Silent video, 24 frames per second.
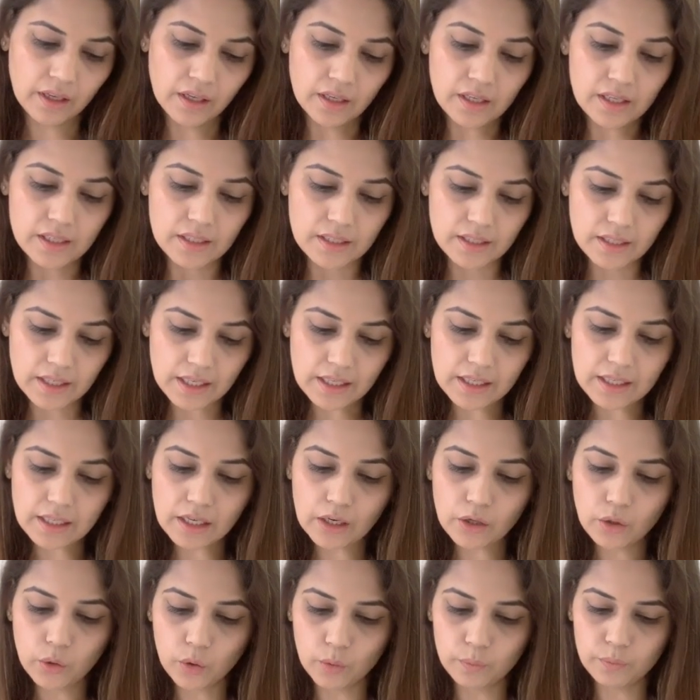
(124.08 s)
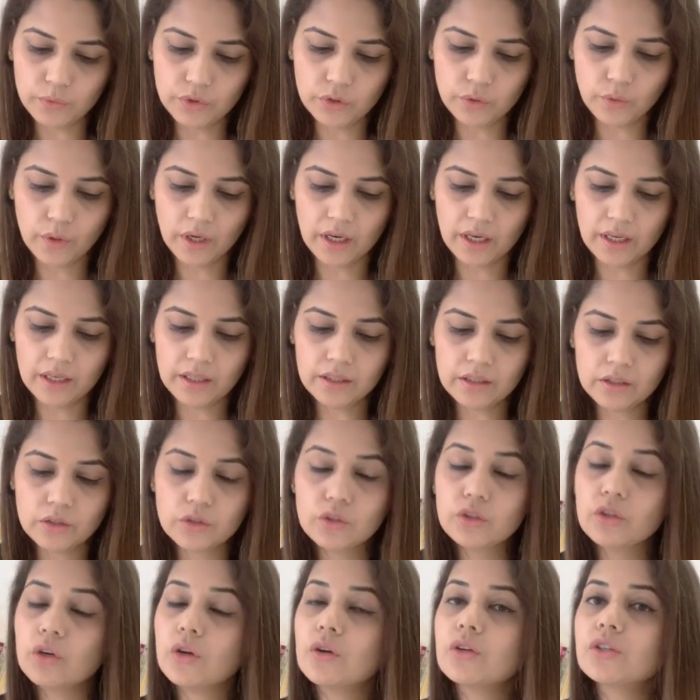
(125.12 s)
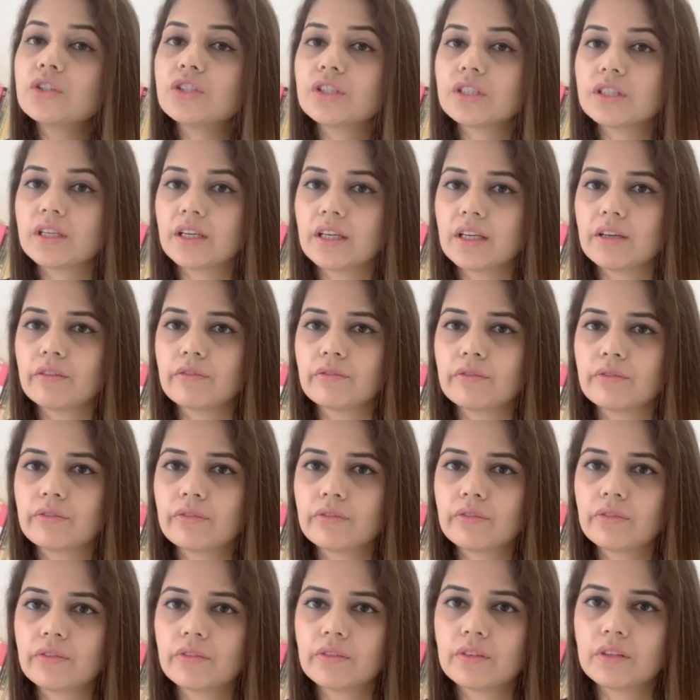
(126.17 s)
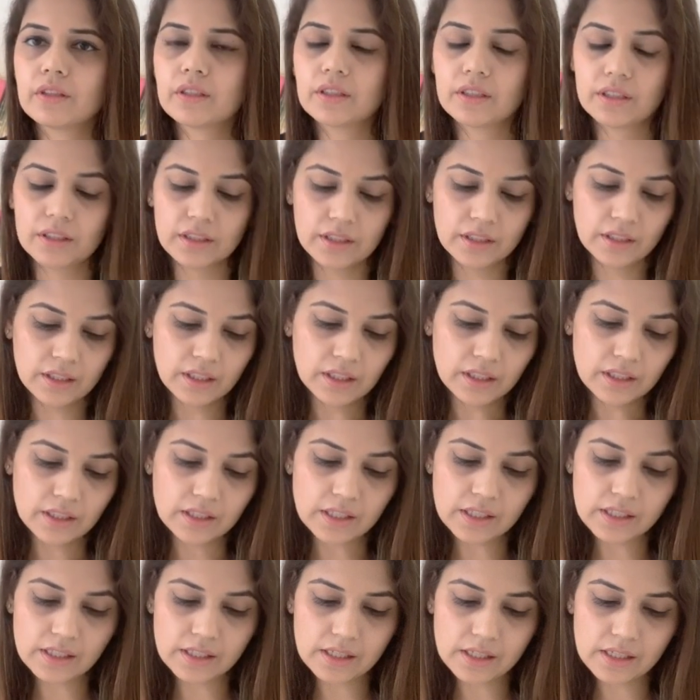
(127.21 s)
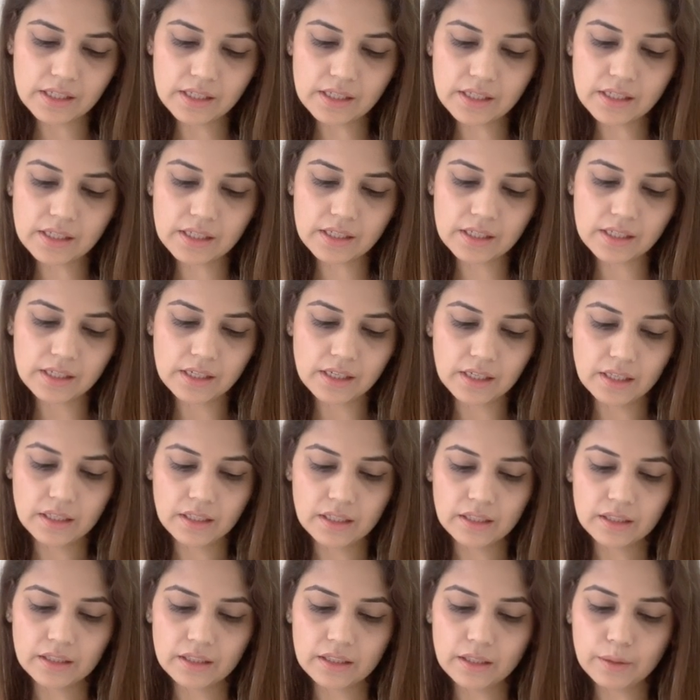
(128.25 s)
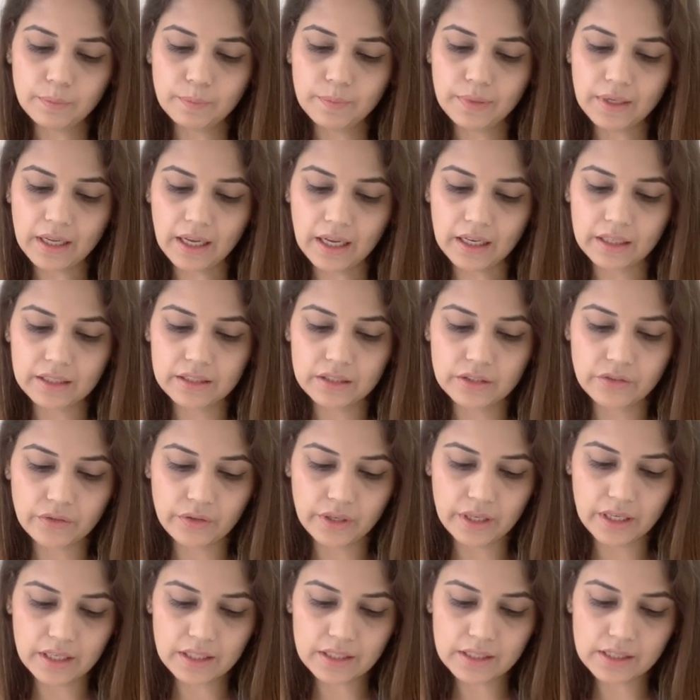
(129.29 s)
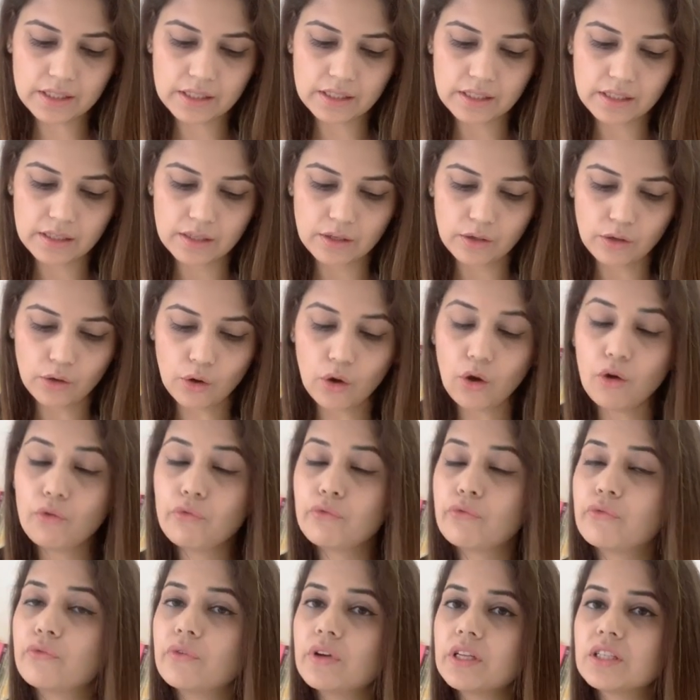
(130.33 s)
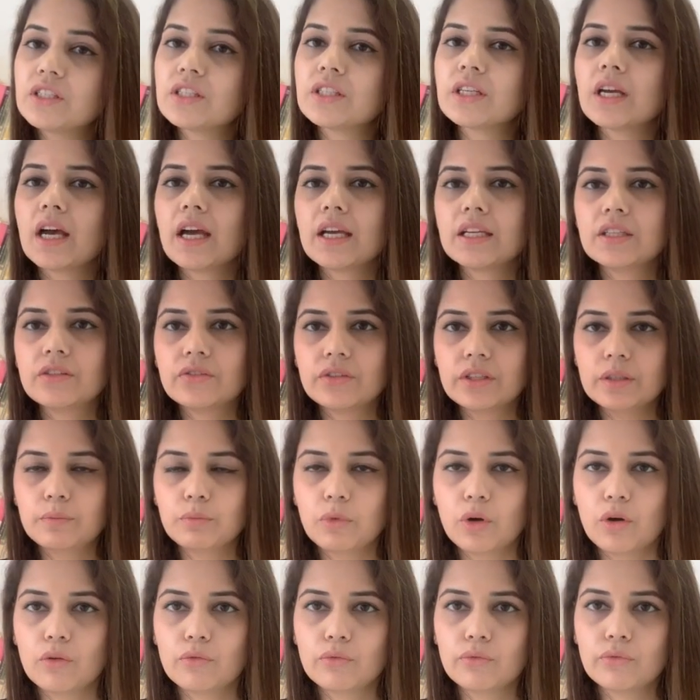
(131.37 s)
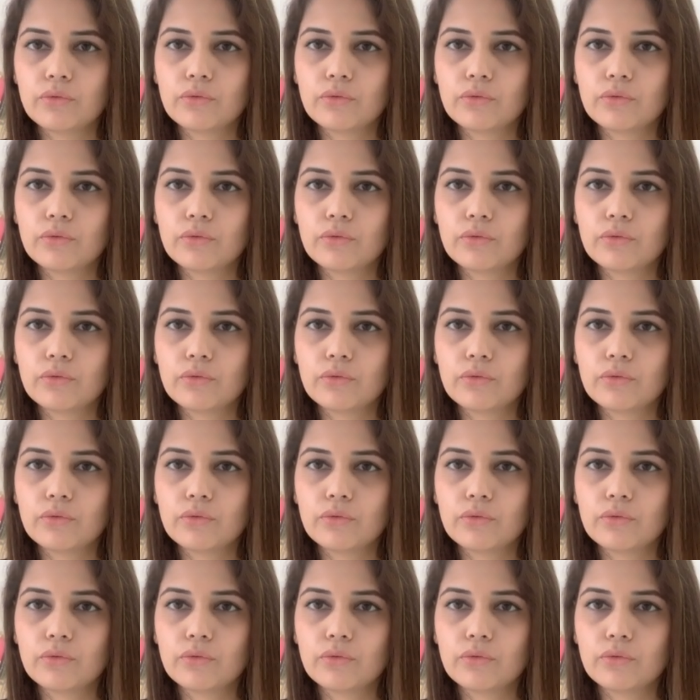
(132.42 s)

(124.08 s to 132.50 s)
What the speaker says: C'est la robe noire dont je rêve. This is the black dress of which I dream of.